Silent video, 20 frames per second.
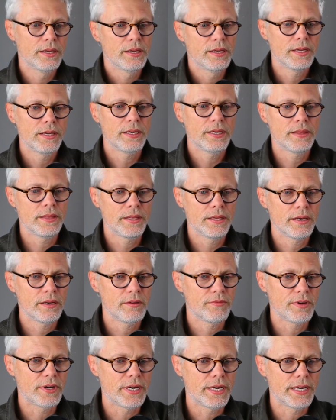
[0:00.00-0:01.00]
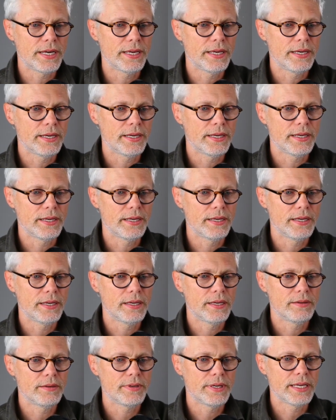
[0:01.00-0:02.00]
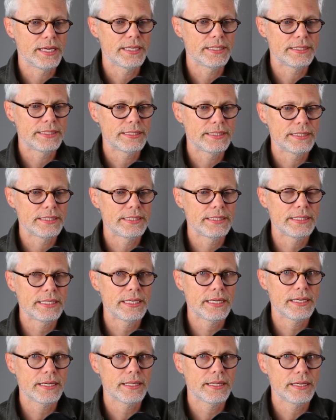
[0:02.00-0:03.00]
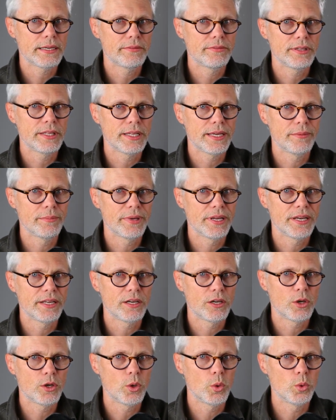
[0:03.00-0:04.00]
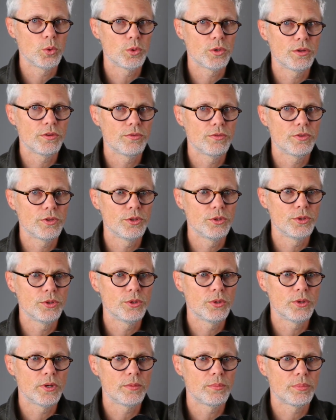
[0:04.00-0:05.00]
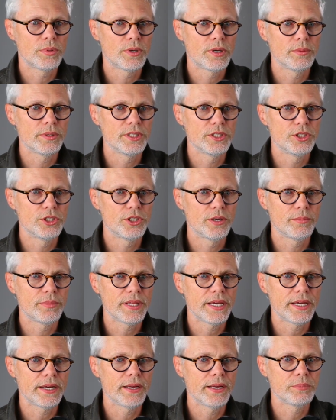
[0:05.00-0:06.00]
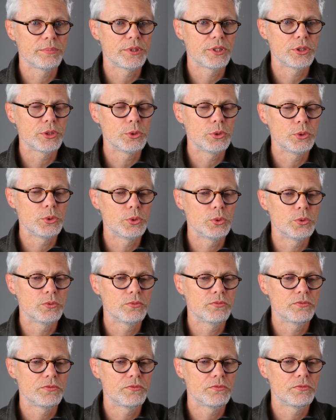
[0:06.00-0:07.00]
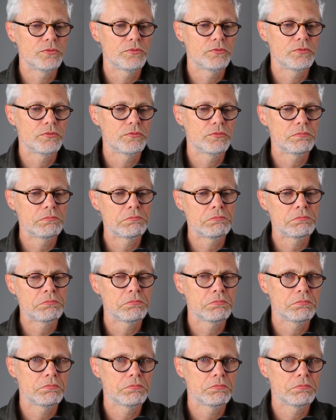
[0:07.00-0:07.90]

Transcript: And then if I uh, if I get sick, like I feel like I'm getting a cold or the flu, I'll probably jump that up to mm,